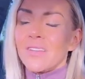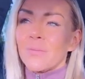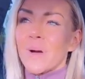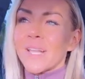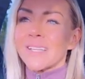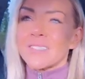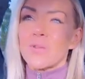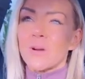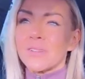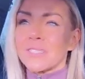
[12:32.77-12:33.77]
your body has
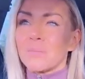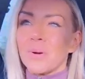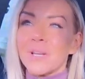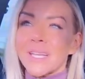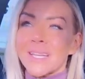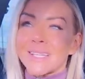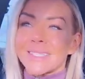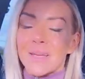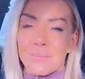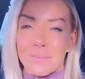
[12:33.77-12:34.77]
nowhere else to put it
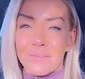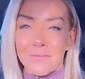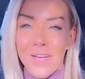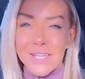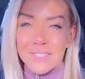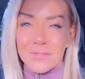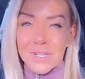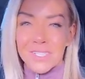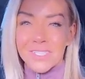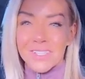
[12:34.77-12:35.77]
except fat
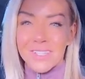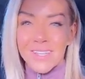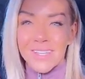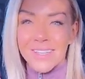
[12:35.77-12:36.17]
storage.